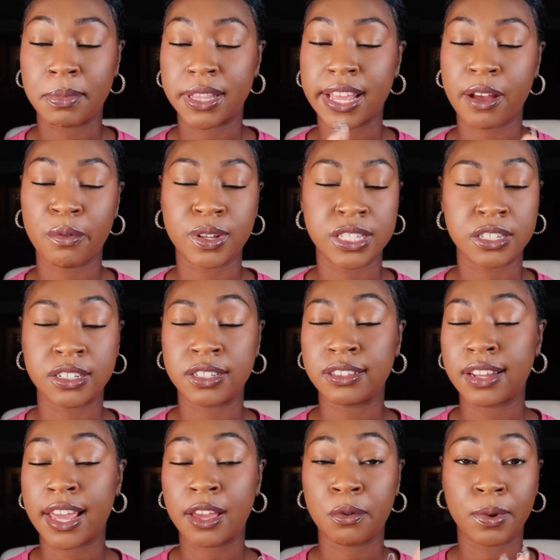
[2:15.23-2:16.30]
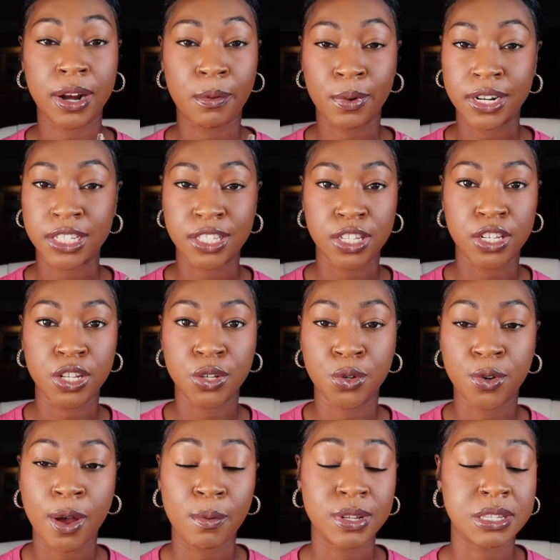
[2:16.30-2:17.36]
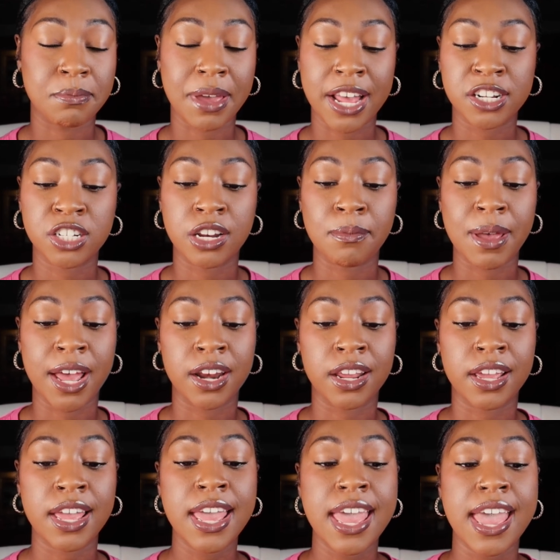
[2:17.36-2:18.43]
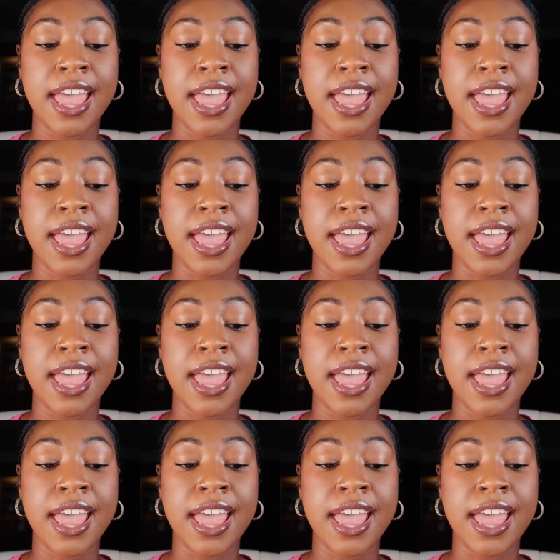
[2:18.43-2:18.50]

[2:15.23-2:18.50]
but that wasn't like what I wanted to do. I wasn't passionate about it.